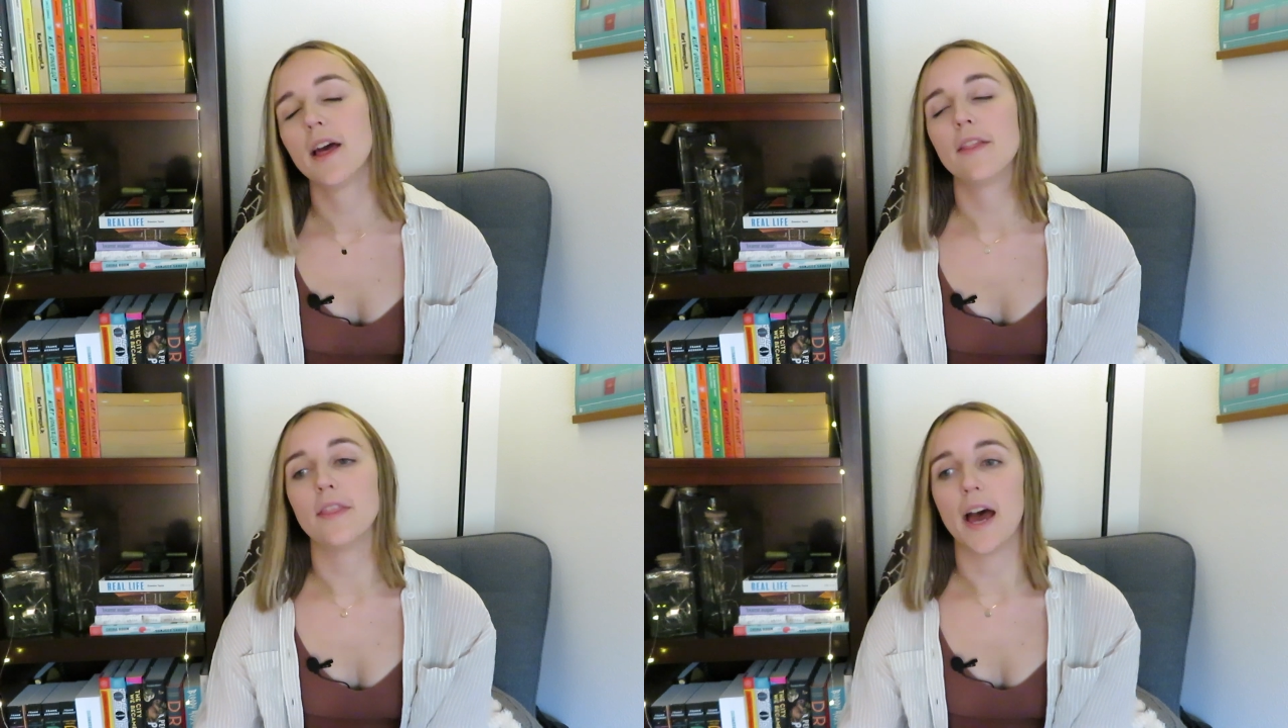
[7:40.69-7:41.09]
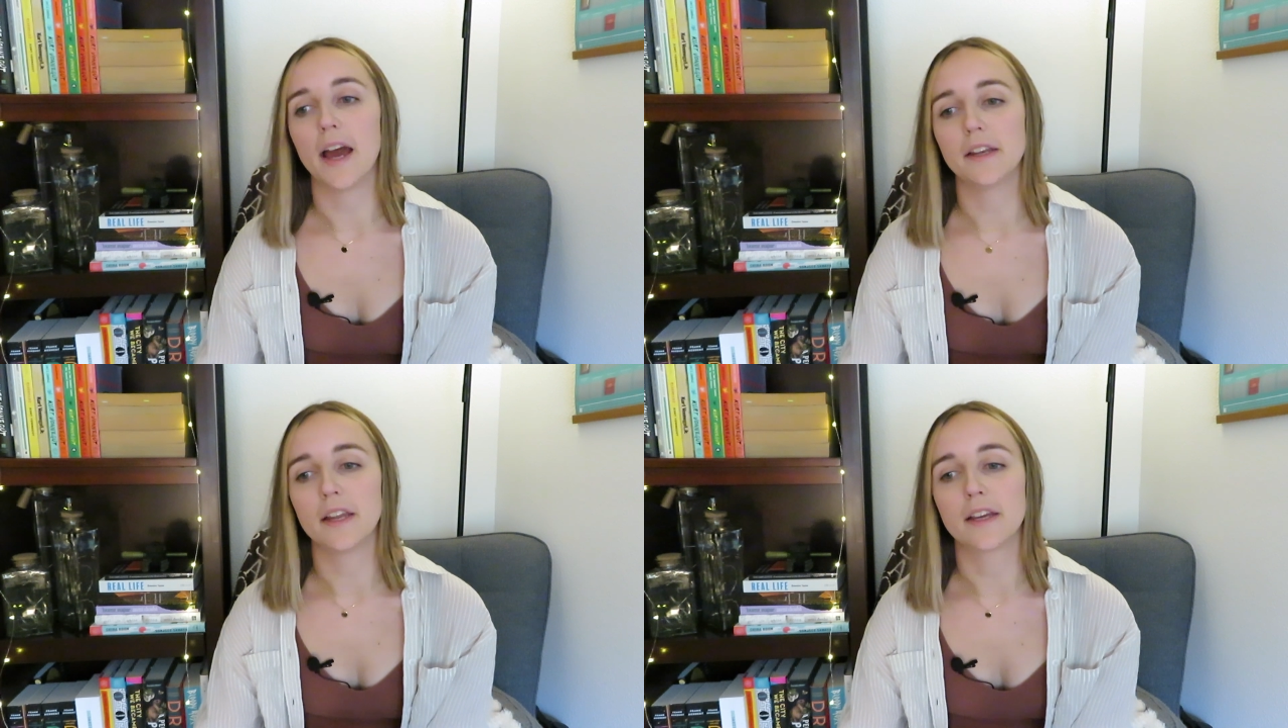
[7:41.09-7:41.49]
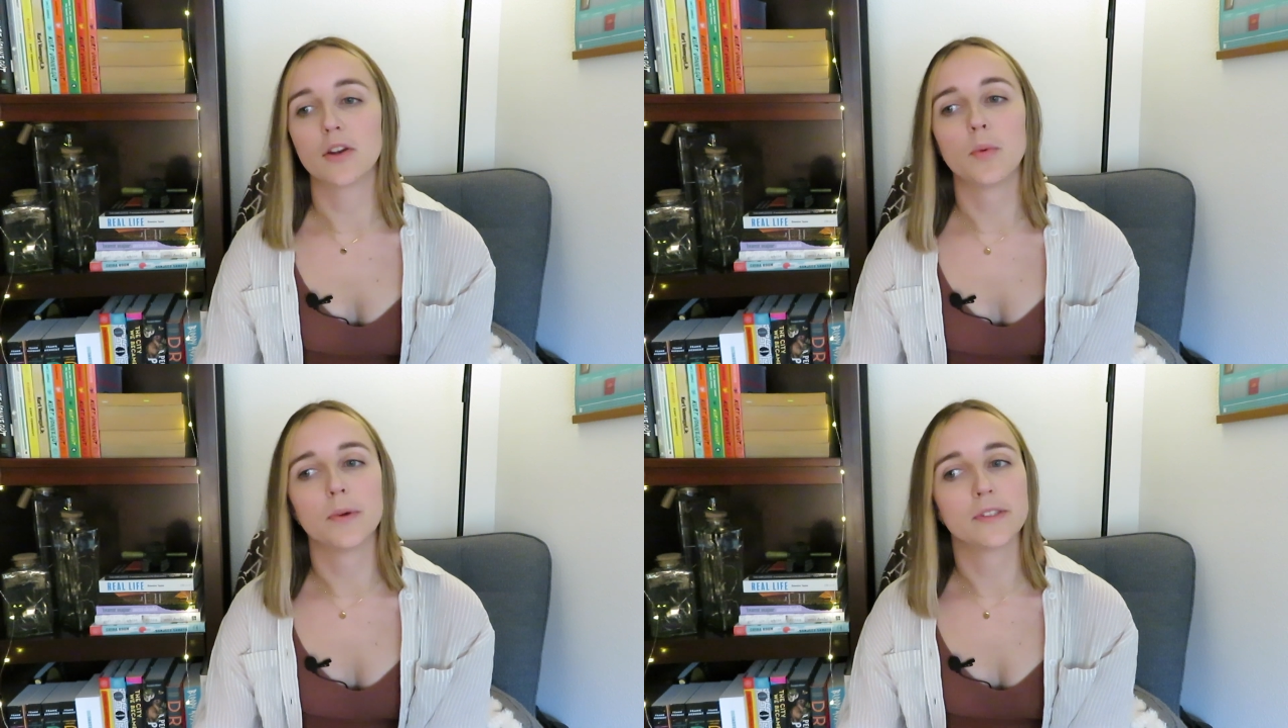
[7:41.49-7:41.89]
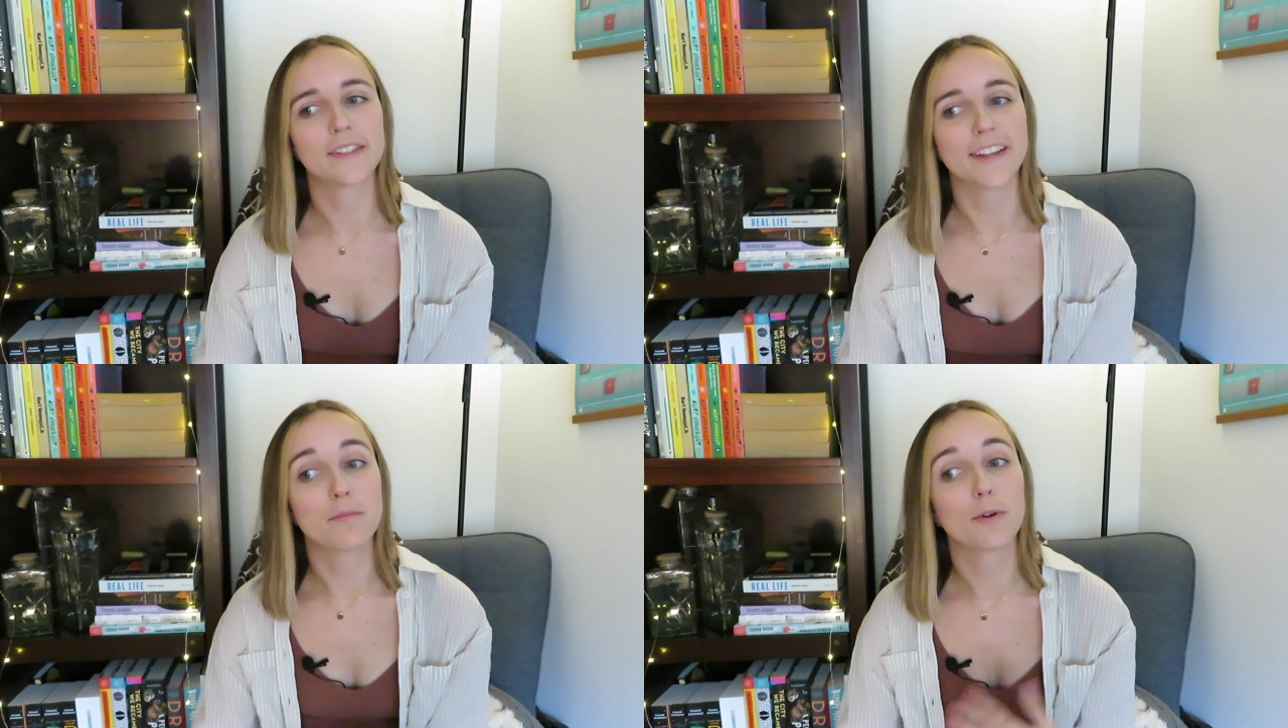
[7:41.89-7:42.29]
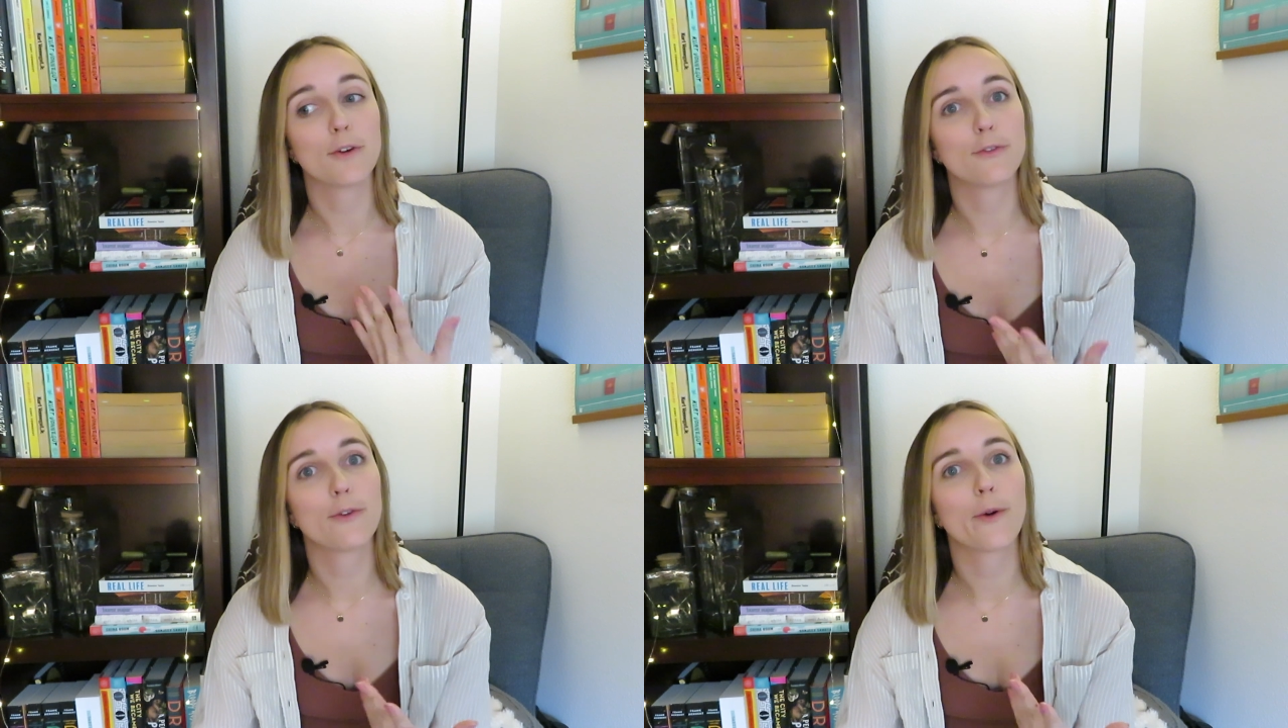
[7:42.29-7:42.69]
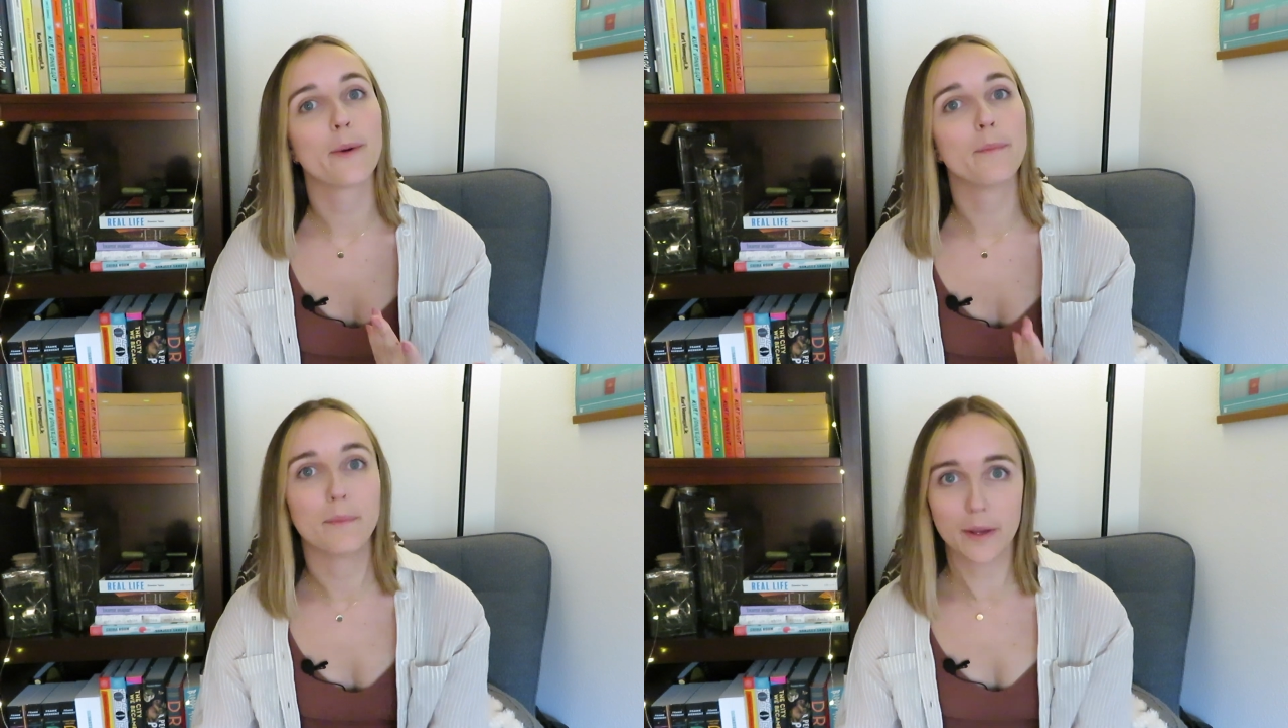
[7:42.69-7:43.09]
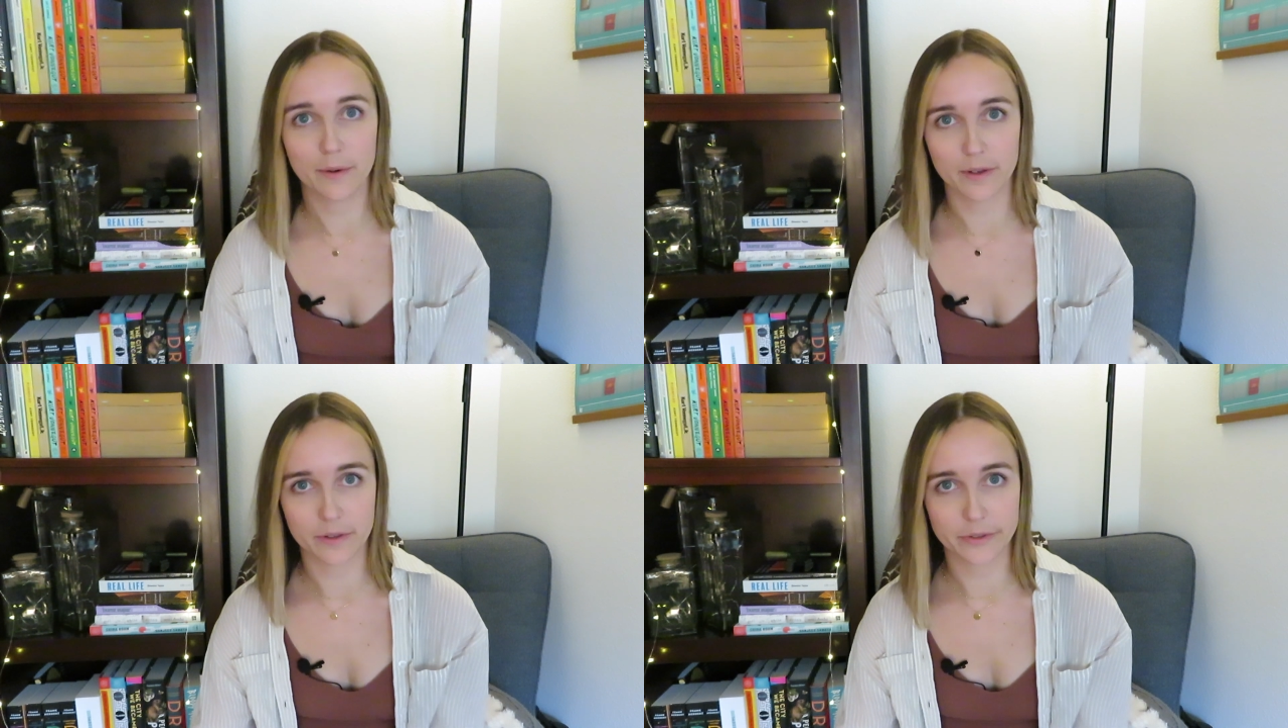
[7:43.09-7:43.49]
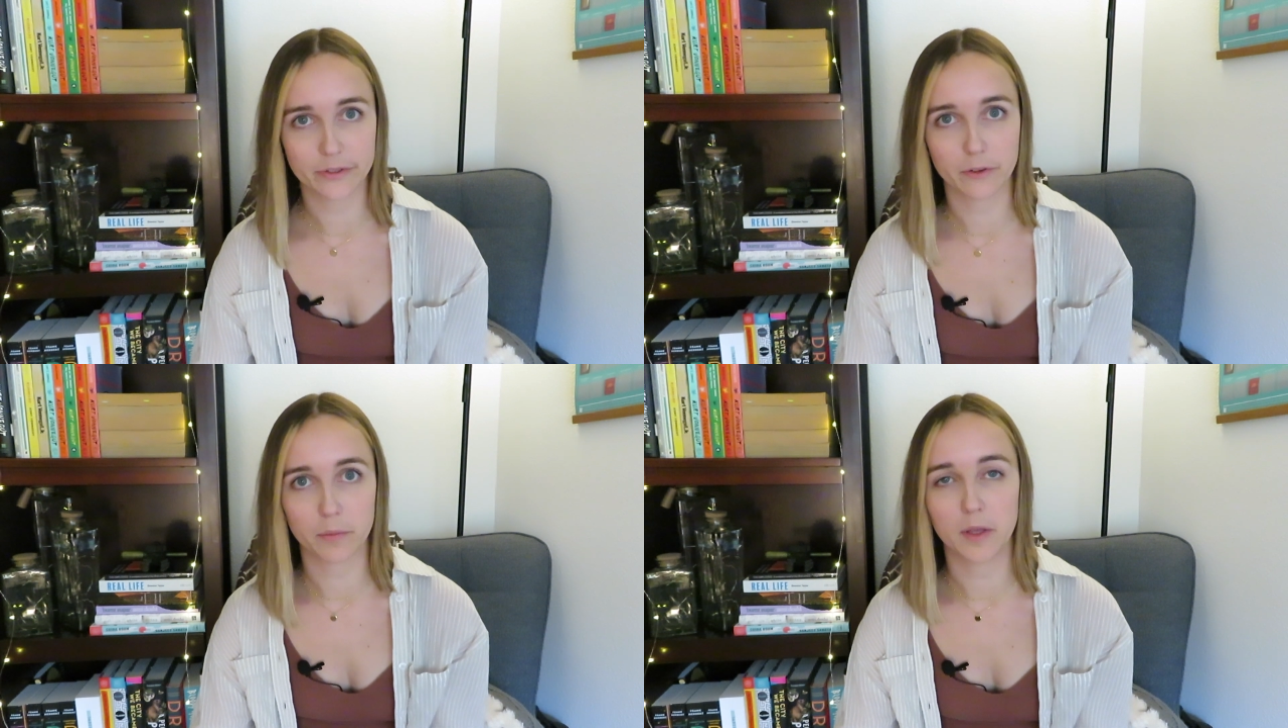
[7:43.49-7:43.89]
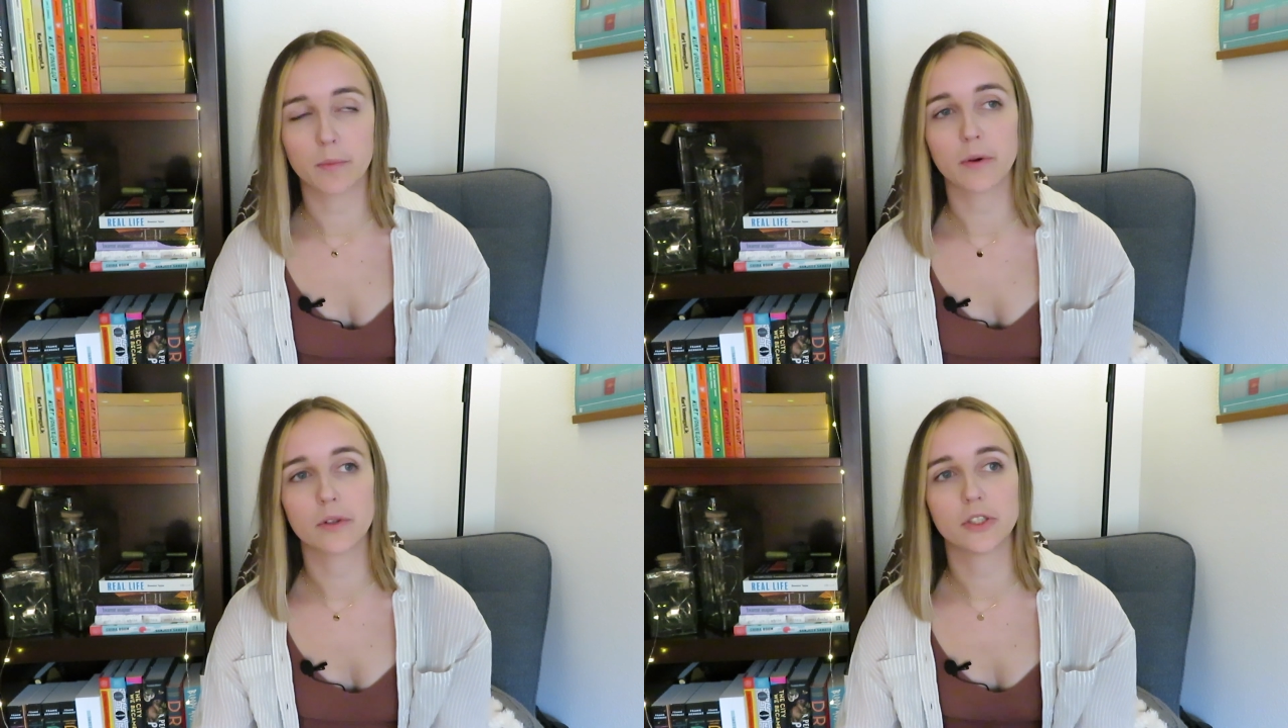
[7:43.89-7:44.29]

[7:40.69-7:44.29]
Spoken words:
that it can almost like perform miracles for people.